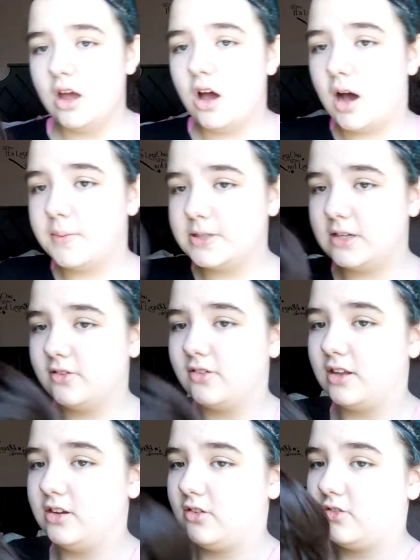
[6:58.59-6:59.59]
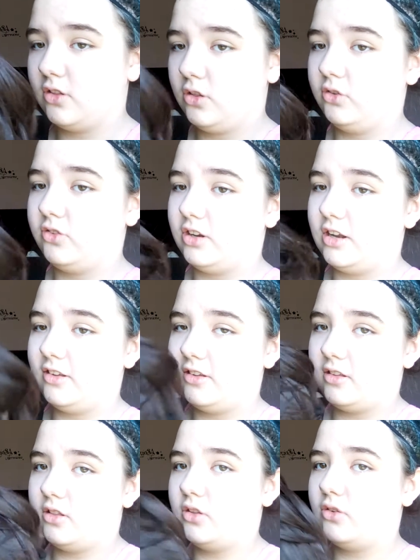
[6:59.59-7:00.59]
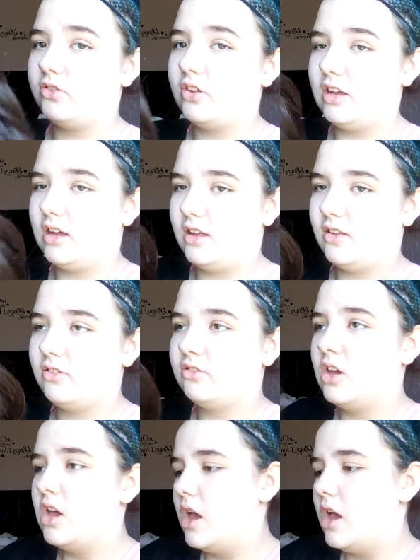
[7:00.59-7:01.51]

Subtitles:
options than just the loose it is,